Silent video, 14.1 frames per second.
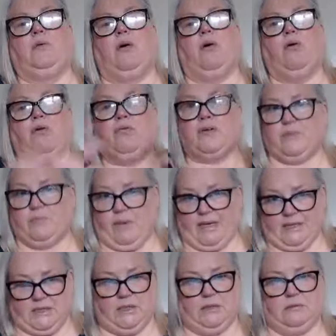
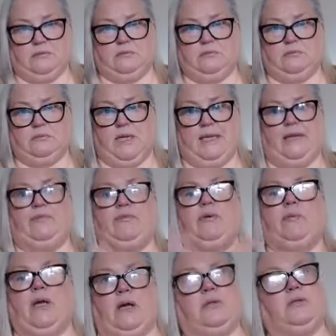overspending and living
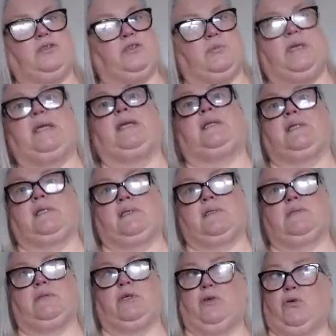beyond your means?
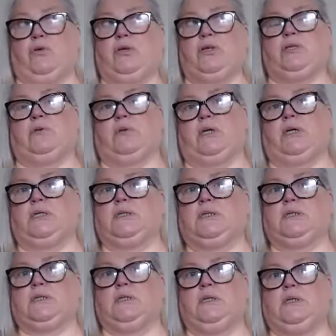You know you're doing
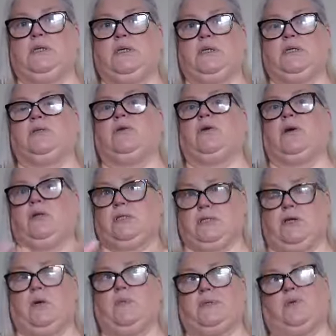it, so you got to
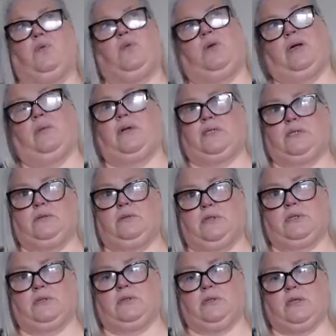stop and say, why am I doing
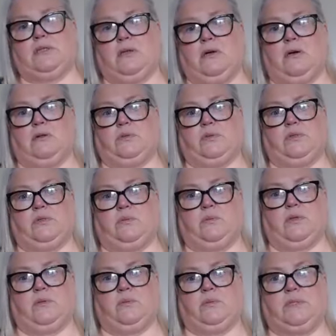it? And that's a hard one
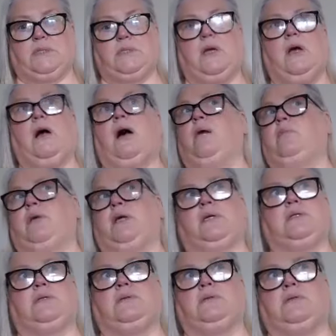sometimes. I'm
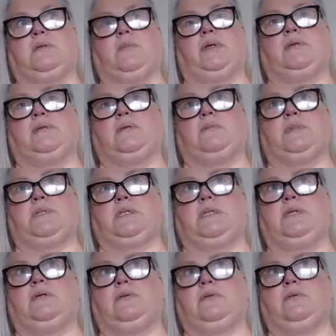not talking about
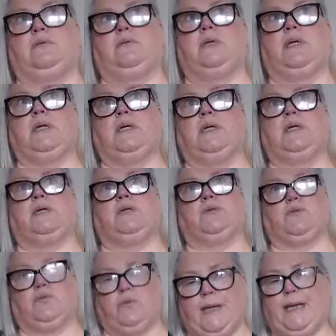somebody who
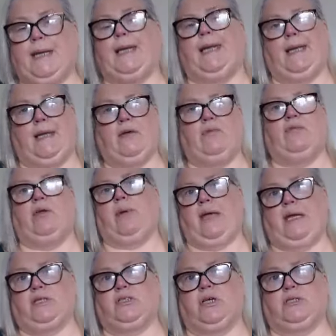is really living
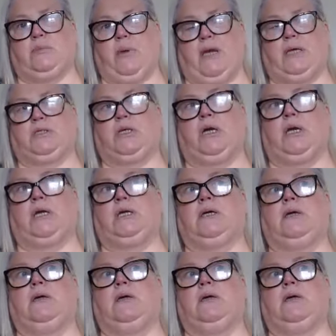paycheck to paycheck,